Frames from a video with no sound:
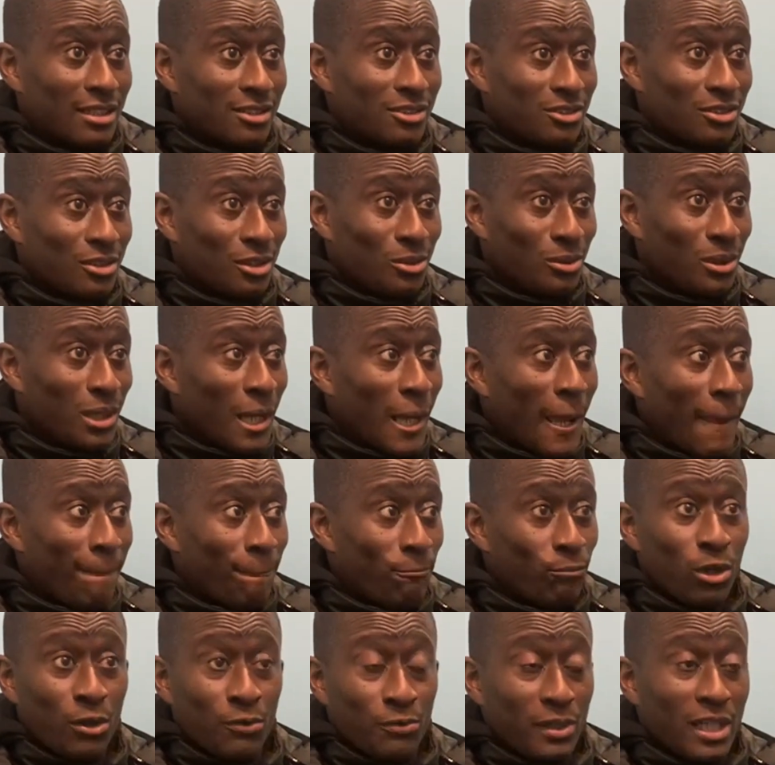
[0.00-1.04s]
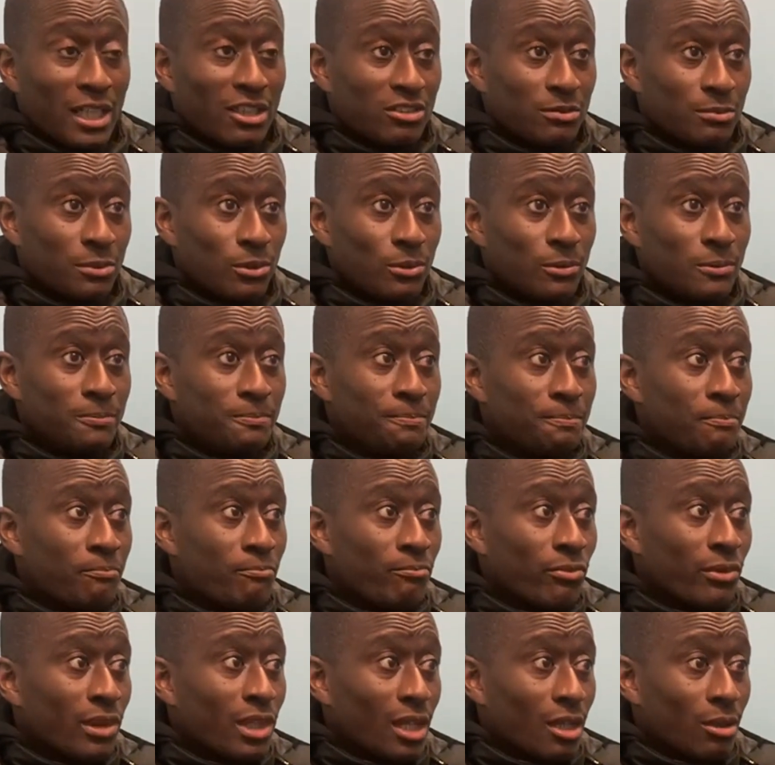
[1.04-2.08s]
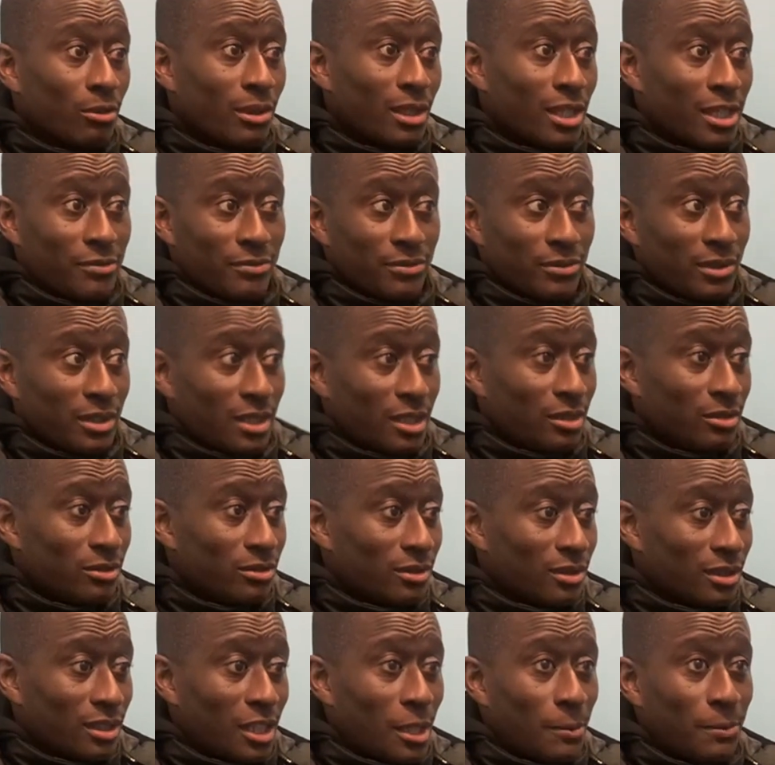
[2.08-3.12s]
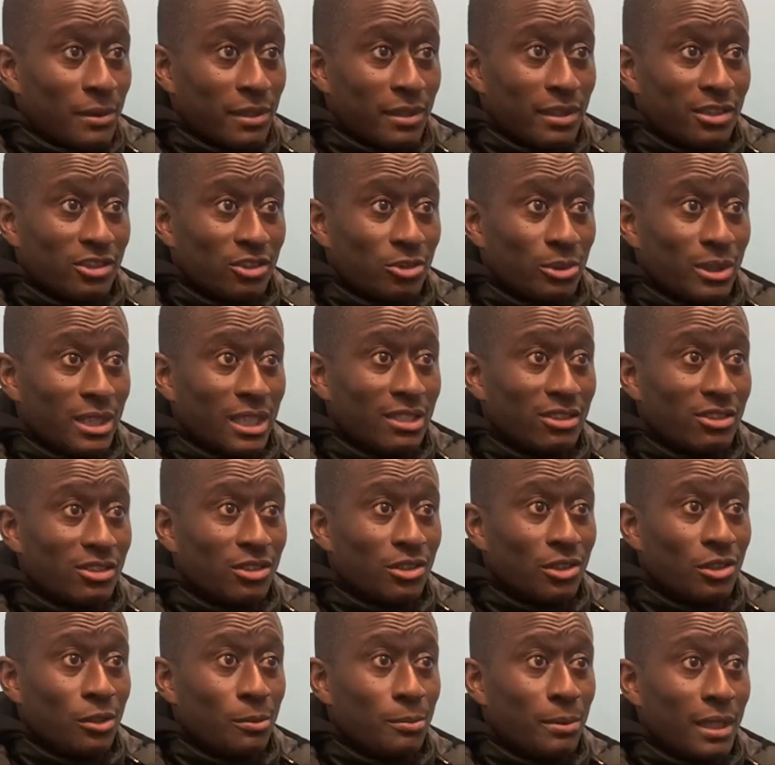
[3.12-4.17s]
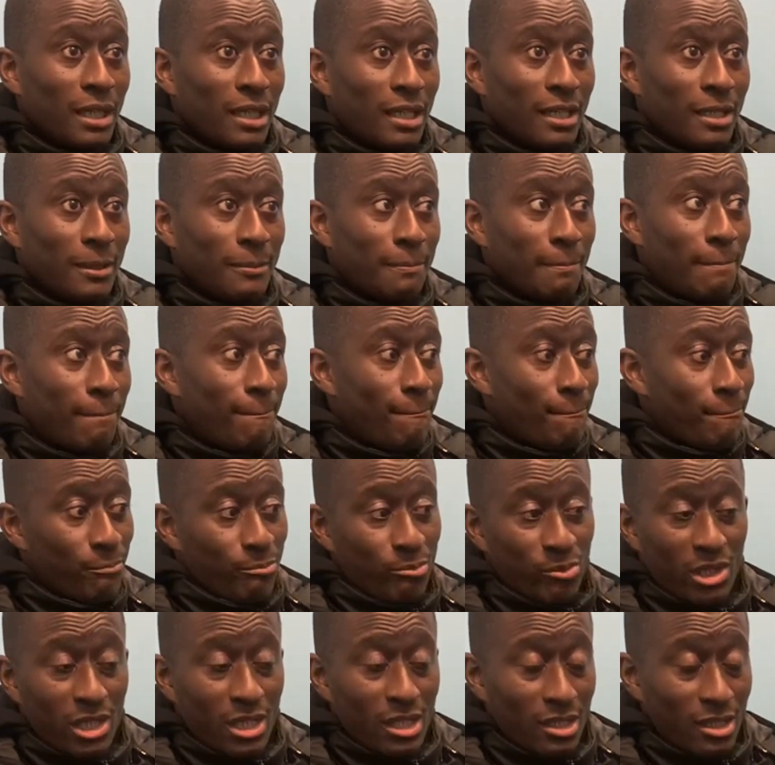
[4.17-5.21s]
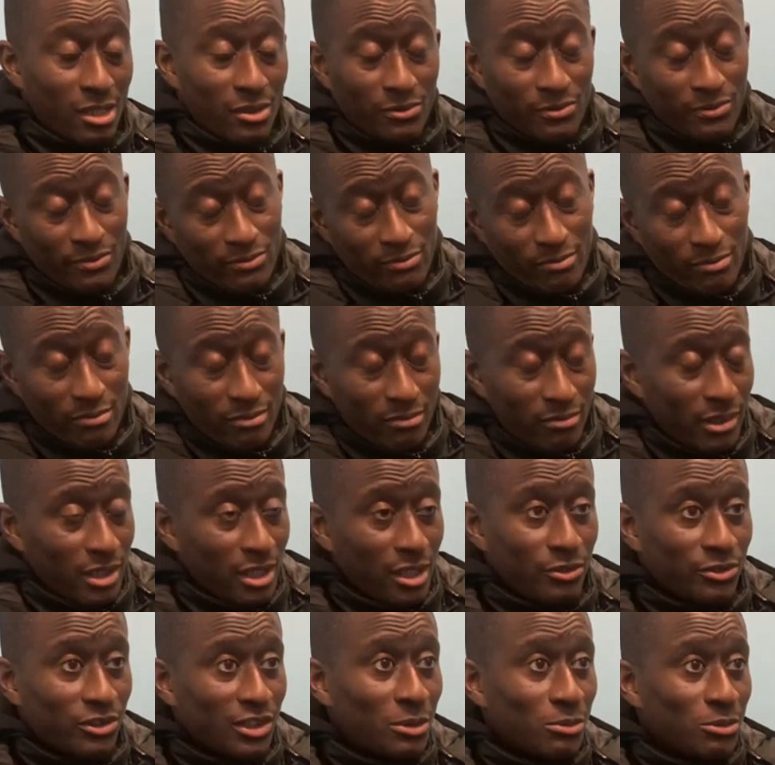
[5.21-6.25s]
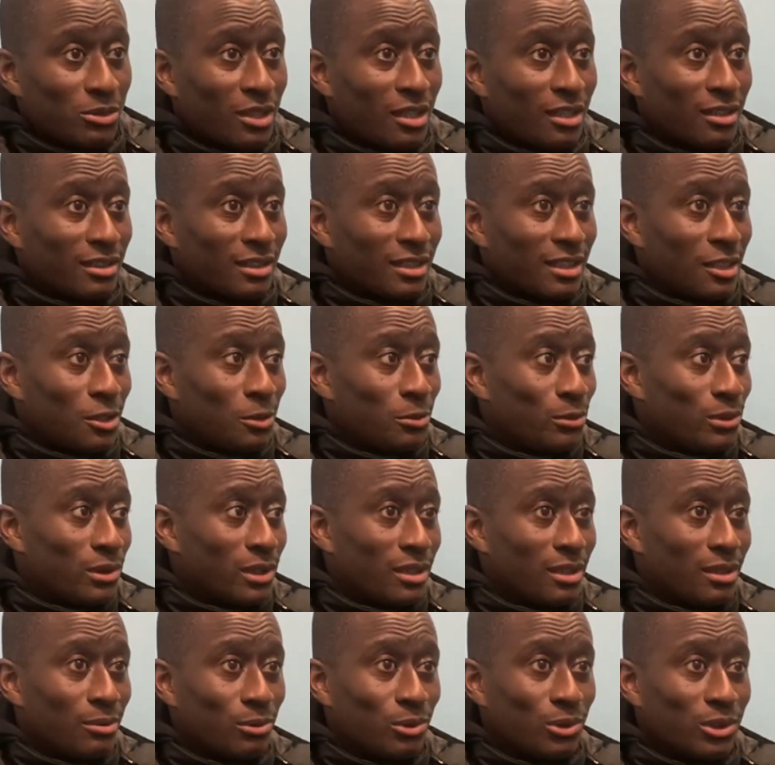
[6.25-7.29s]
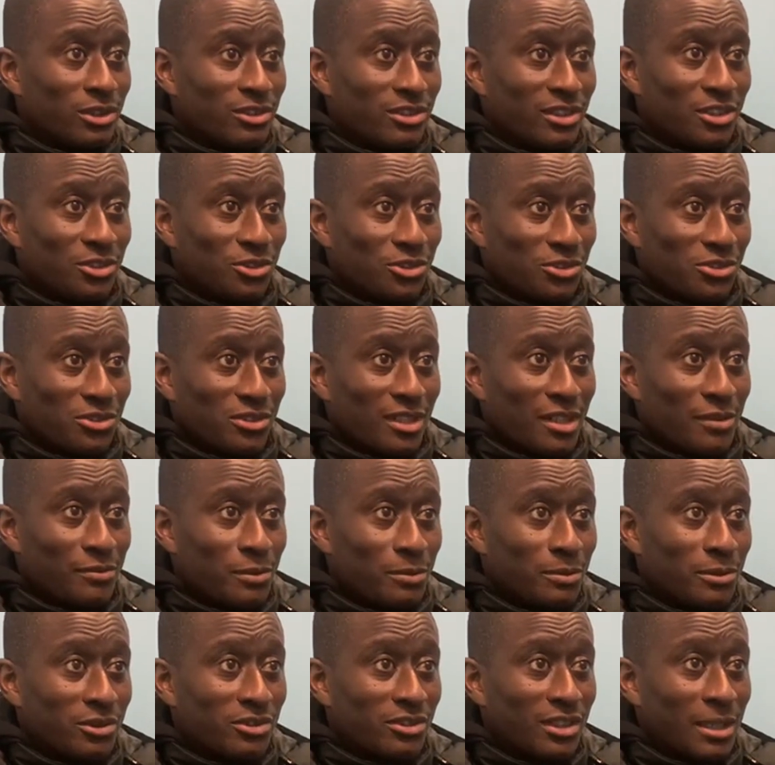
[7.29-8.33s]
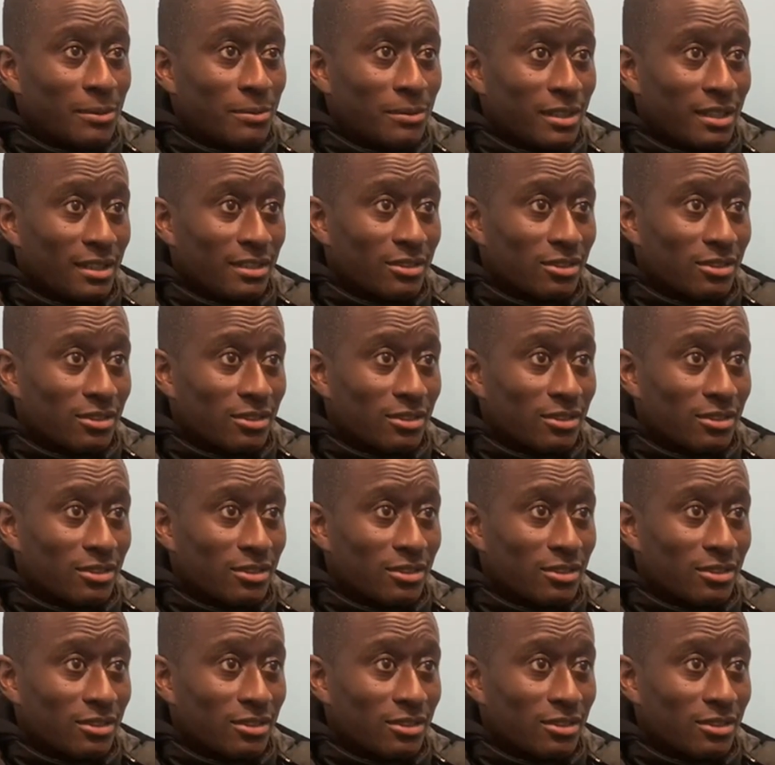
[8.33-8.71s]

So we're flexible. We have a couple of things that we need to do, but if teams can't cope with it, then we'll continue to serve them the same thing.